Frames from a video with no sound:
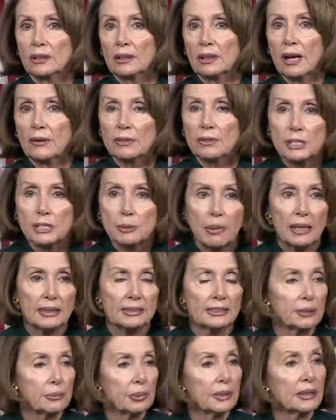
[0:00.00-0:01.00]
Our
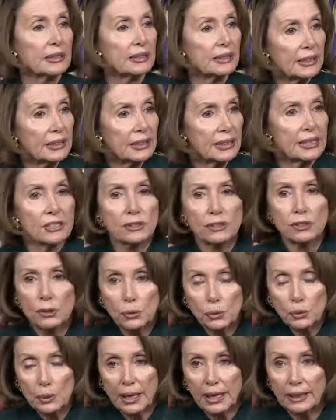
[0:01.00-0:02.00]
responsibility is
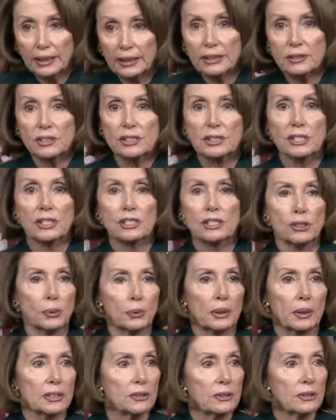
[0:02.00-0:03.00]
to our
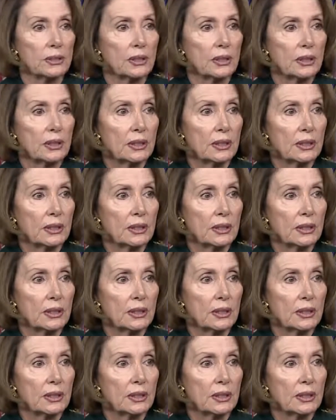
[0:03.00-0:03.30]
constituents.